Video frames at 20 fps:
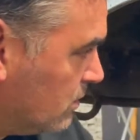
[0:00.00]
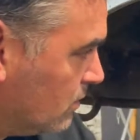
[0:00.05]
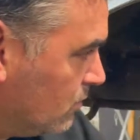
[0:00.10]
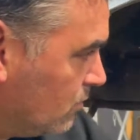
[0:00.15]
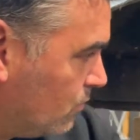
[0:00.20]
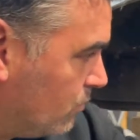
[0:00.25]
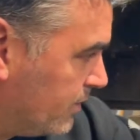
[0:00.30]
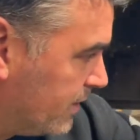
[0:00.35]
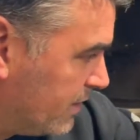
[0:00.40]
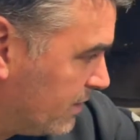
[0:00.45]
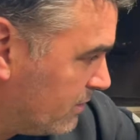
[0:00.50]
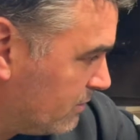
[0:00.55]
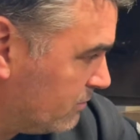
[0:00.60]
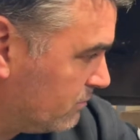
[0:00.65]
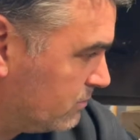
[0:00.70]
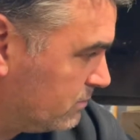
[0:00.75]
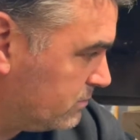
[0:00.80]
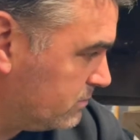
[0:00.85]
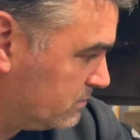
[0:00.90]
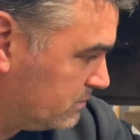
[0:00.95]

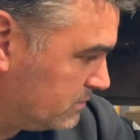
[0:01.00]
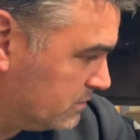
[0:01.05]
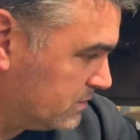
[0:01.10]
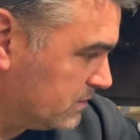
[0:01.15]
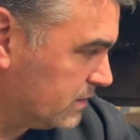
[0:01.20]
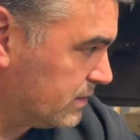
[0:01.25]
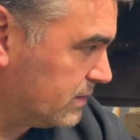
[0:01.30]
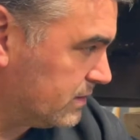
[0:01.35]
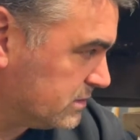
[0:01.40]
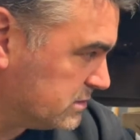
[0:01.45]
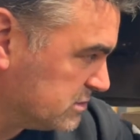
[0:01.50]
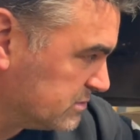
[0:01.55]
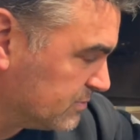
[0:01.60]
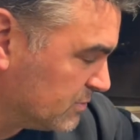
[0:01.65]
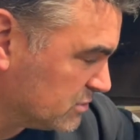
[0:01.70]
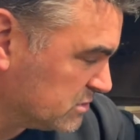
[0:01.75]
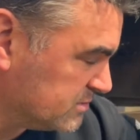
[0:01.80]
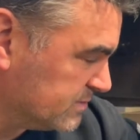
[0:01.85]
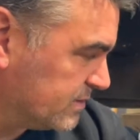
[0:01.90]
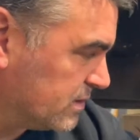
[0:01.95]
where it's
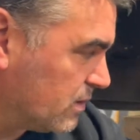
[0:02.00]
supposed to be,